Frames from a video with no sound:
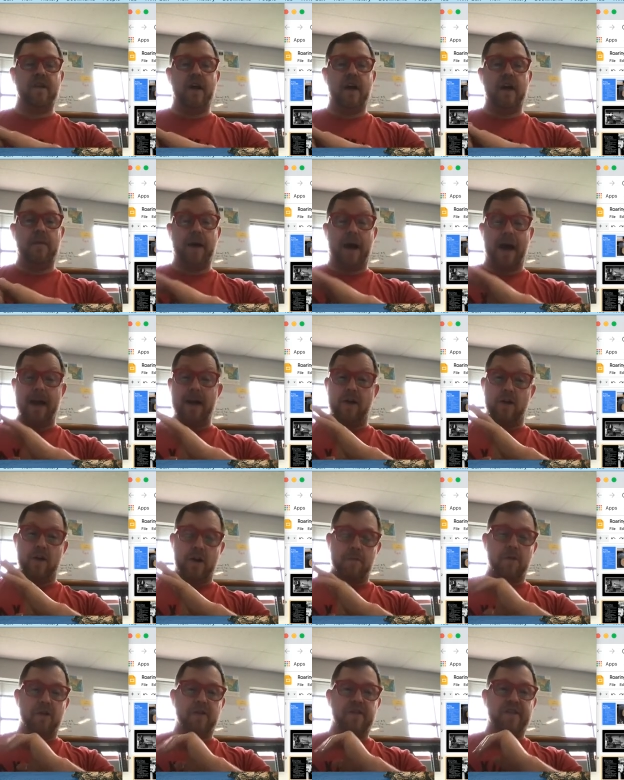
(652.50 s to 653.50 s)
higher
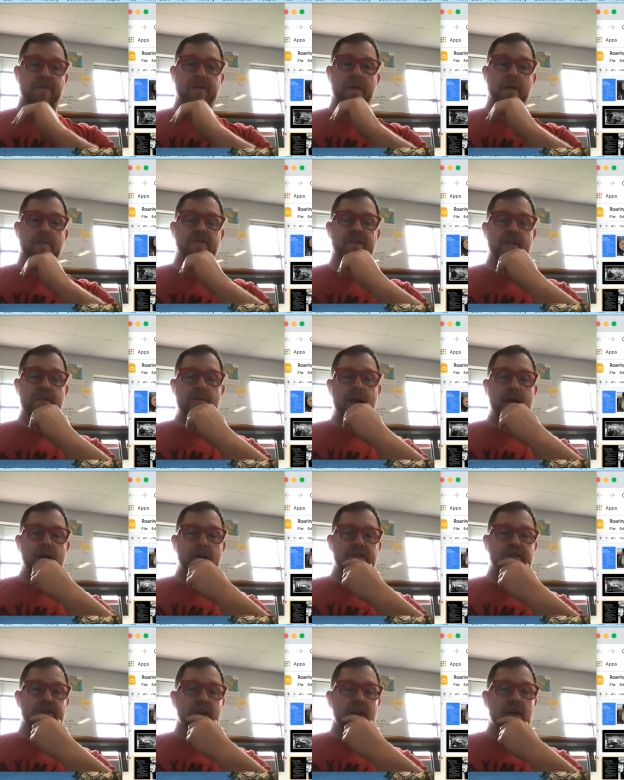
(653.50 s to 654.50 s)
numbers sometimes than
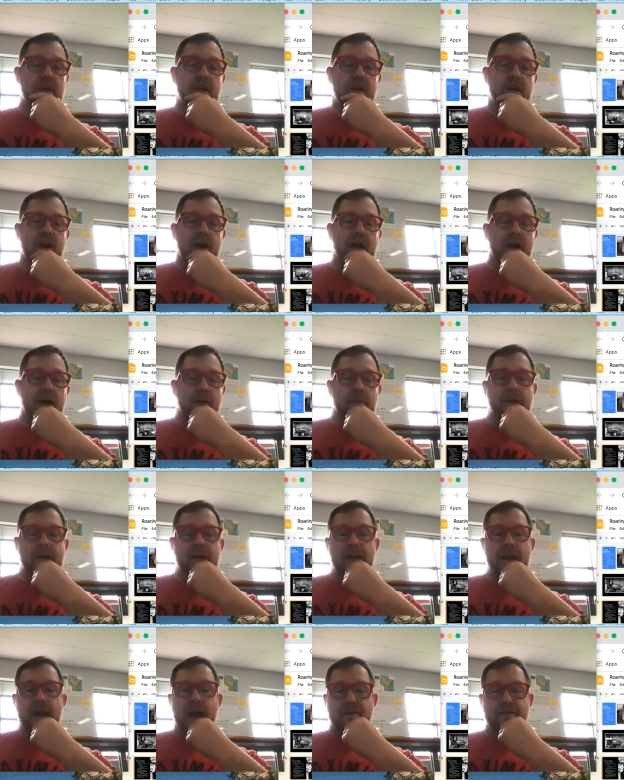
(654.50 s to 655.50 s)
males,
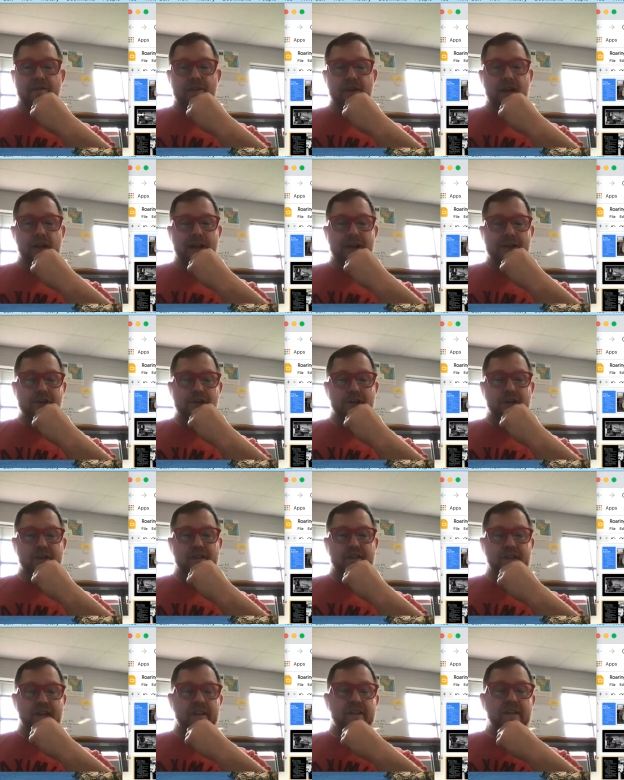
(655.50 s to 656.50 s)
in every election
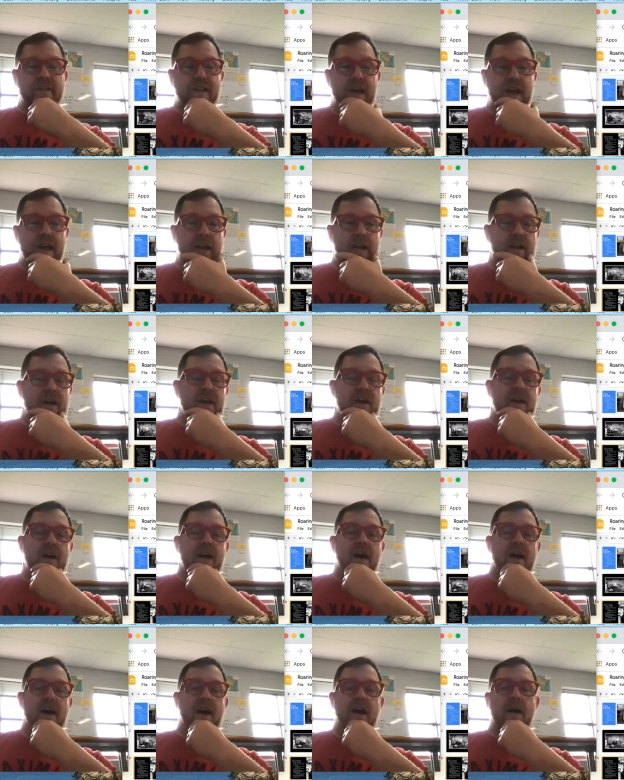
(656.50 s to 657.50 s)
since then.
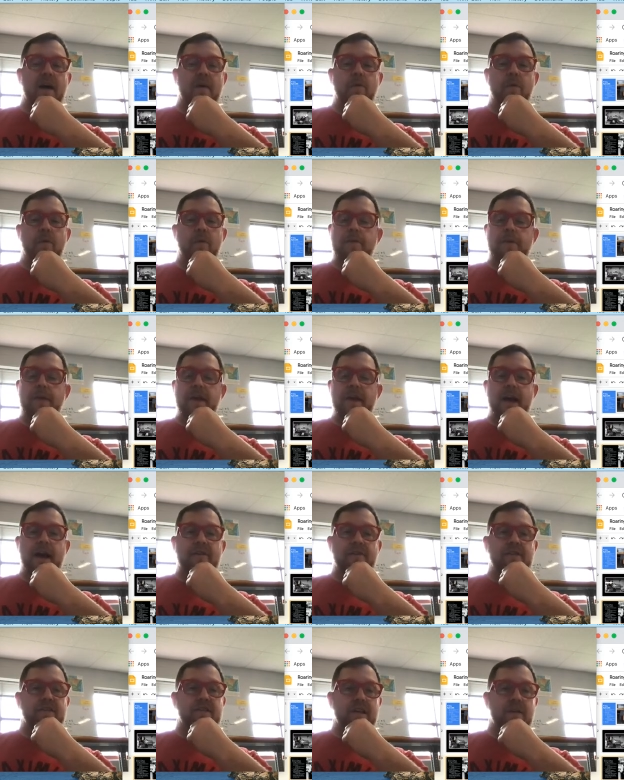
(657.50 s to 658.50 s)
Women play
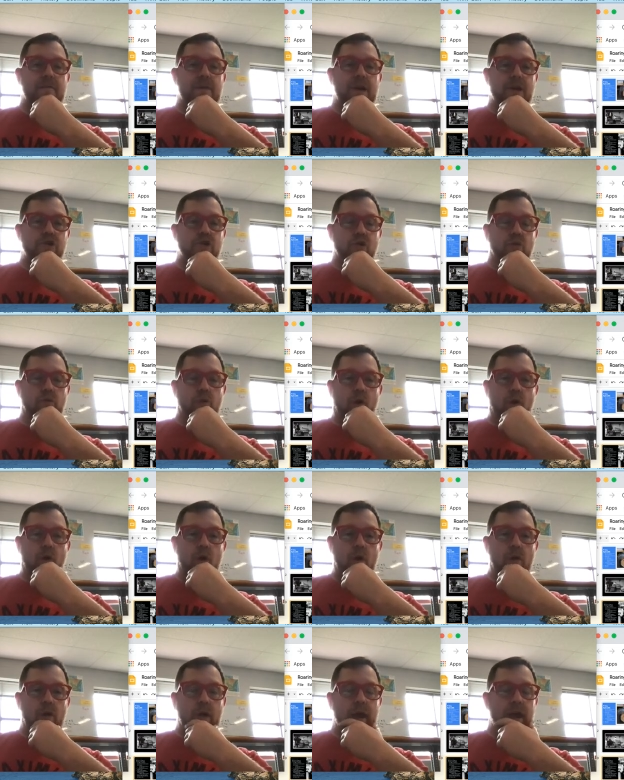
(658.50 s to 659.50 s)
obviously a major
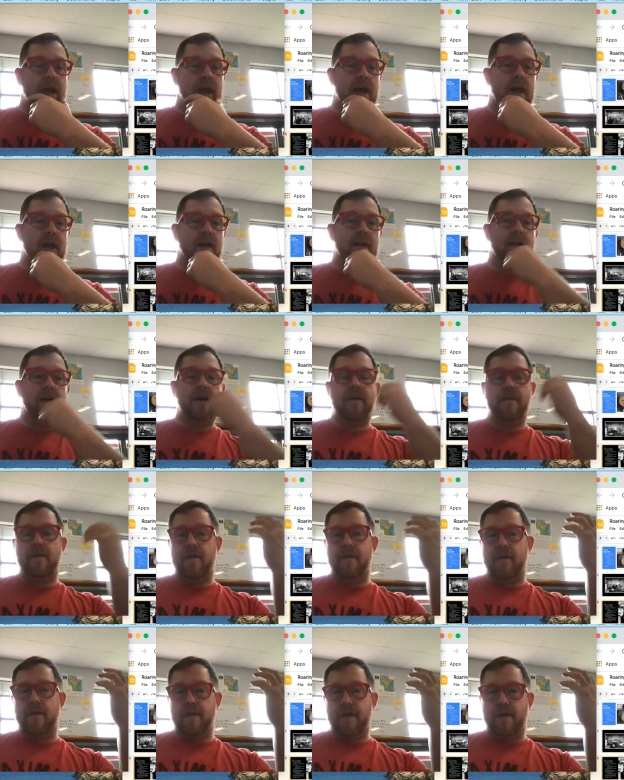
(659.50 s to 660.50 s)
role in
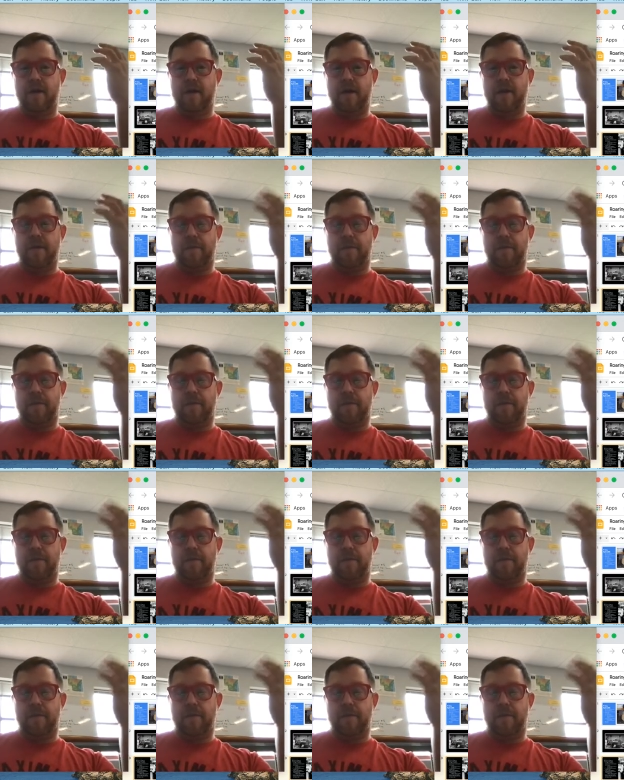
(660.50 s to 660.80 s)
the